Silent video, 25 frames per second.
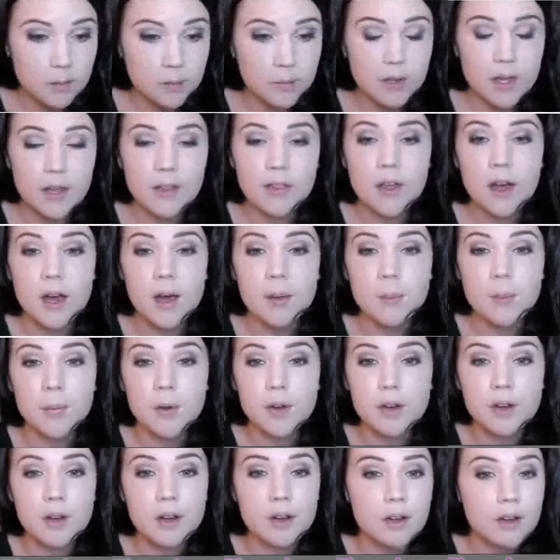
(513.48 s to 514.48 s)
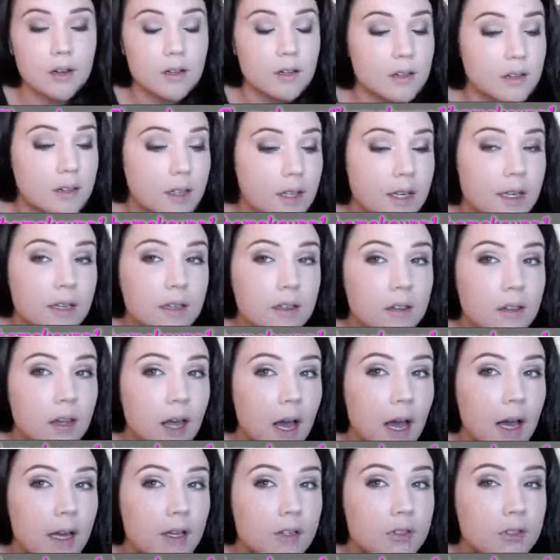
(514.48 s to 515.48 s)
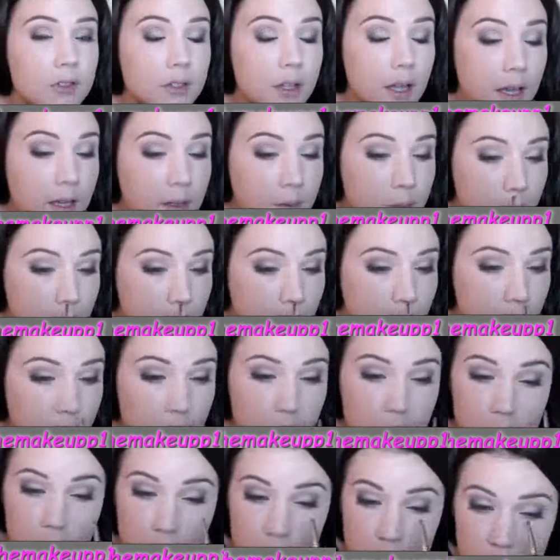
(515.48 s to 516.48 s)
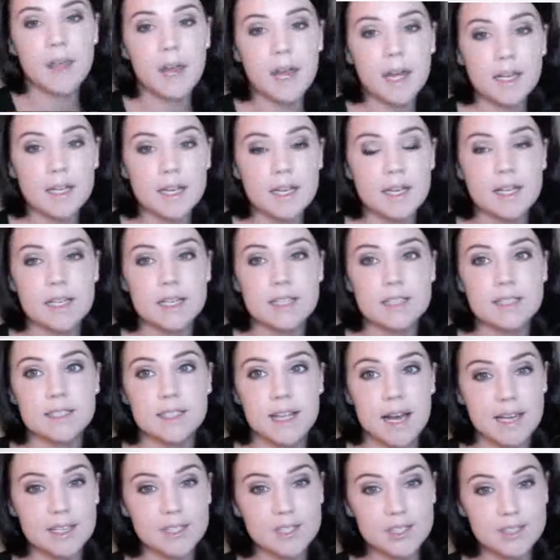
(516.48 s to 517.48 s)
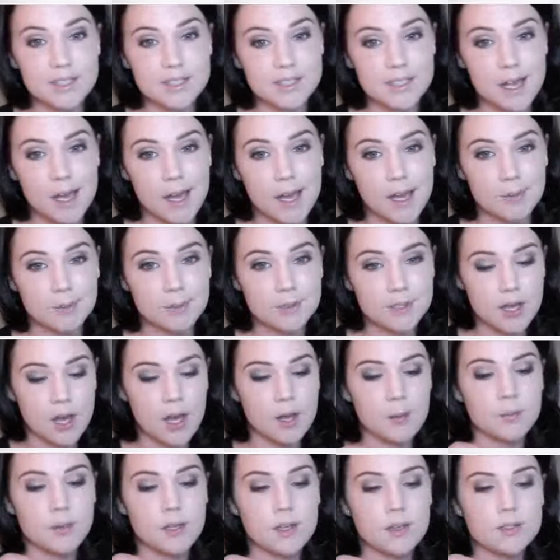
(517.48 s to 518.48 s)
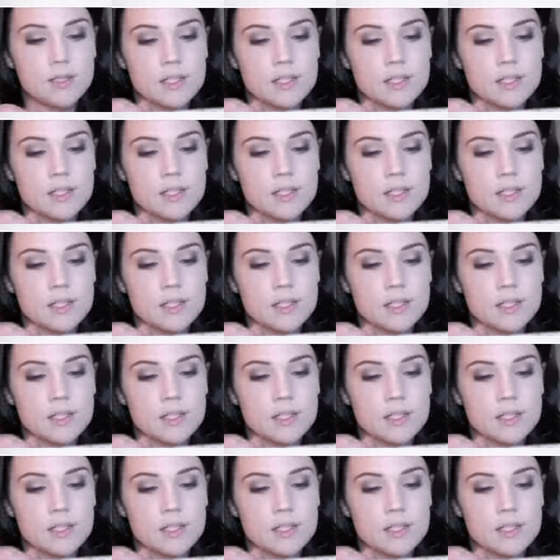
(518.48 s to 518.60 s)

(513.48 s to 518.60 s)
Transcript: and blend the upper lid lash line with it. Then it's lashes time. So I'm